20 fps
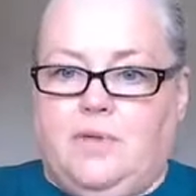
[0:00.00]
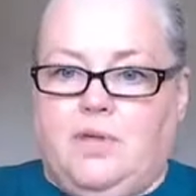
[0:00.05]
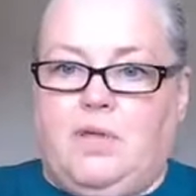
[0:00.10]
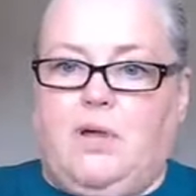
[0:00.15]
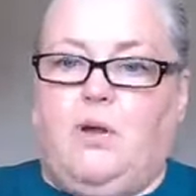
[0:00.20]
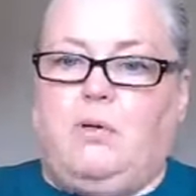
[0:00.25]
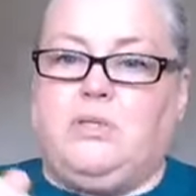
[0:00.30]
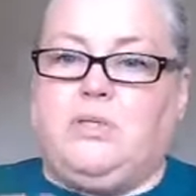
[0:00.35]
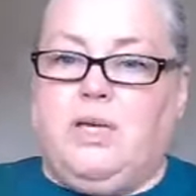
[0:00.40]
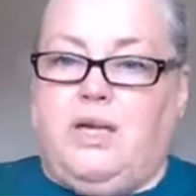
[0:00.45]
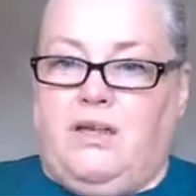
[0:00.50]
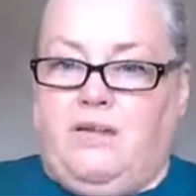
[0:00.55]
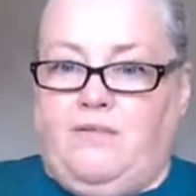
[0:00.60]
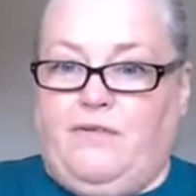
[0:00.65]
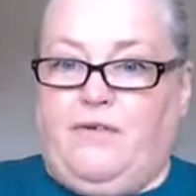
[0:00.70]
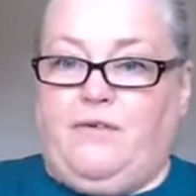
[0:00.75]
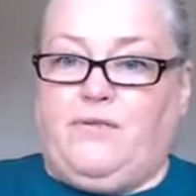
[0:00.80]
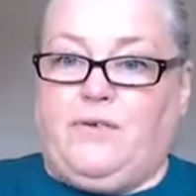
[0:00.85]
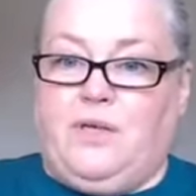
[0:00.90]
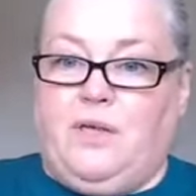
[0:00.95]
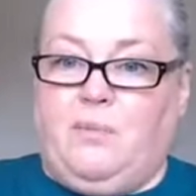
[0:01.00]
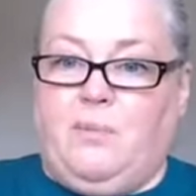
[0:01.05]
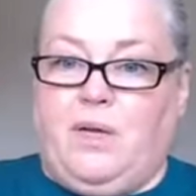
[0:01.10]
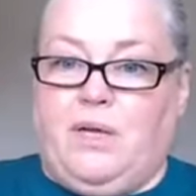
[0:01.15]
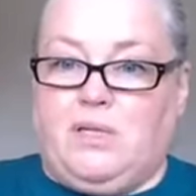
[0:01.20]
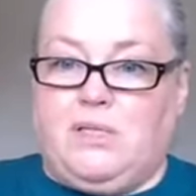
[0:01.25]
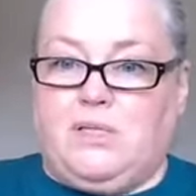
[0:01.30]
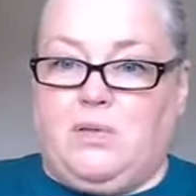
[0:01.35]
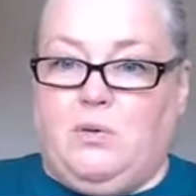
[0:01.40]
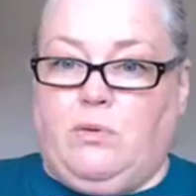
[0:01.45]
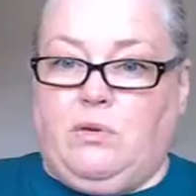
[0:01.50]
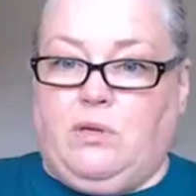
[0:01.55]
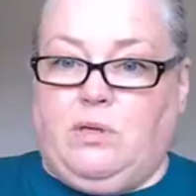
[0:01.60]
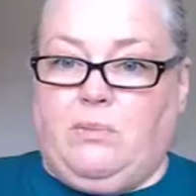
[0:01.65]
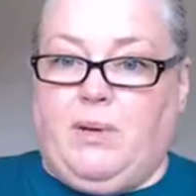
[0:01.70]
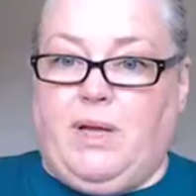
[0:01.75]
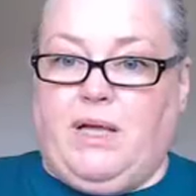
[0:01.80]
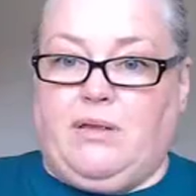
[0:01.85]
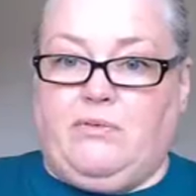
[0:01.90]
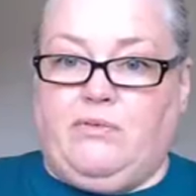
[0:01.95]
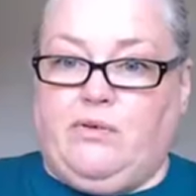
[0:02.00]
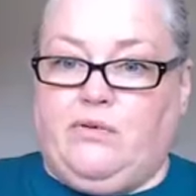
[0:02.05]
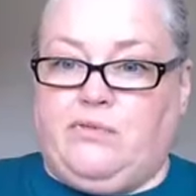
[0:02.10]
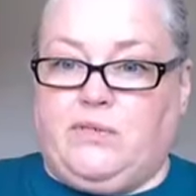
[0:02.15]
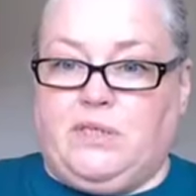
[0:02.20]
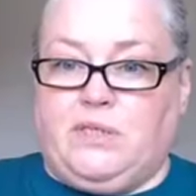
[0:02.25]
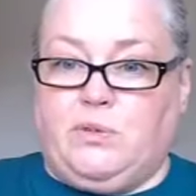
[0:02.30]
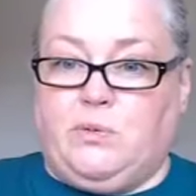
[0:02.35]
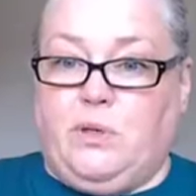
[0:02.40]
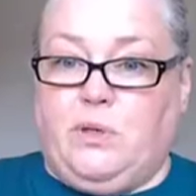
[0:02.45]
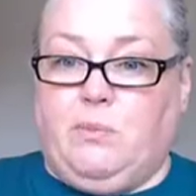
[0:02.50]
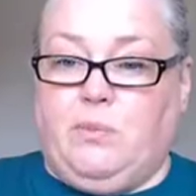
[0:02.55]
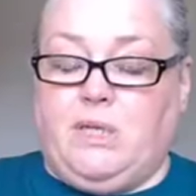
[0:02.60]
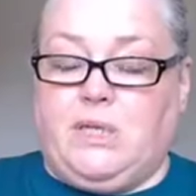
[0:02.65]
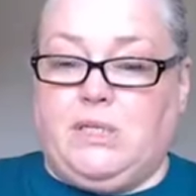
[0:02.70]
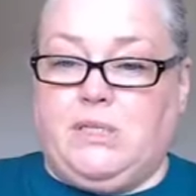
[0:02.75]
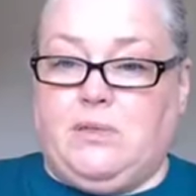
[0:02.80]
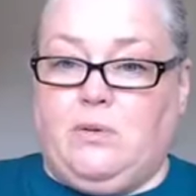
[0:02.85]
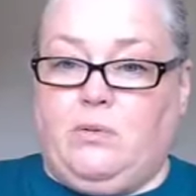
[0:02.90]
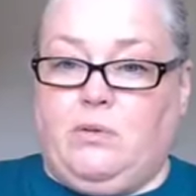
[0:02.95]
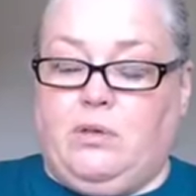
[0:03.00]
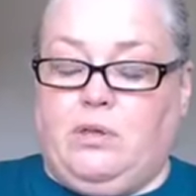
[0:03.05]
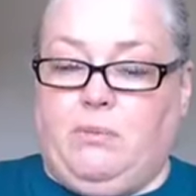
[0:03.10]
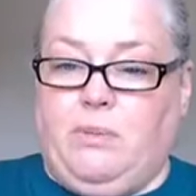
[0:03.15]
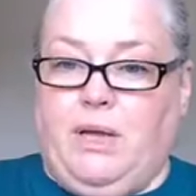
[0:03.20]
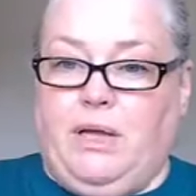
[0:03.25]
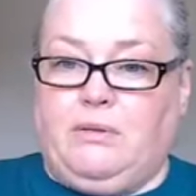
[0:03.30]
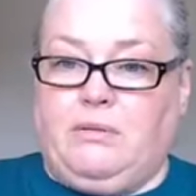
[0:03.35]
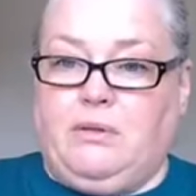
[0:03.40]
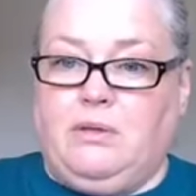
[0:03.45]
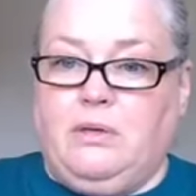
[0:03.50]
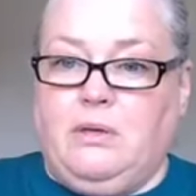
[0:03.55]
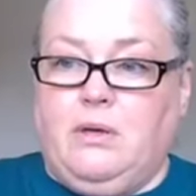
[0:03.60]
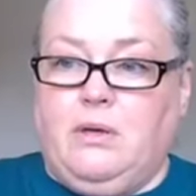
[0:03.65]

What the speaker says: Go take 15 minutes soak in the bath, 15-20 minutes soak in the bath.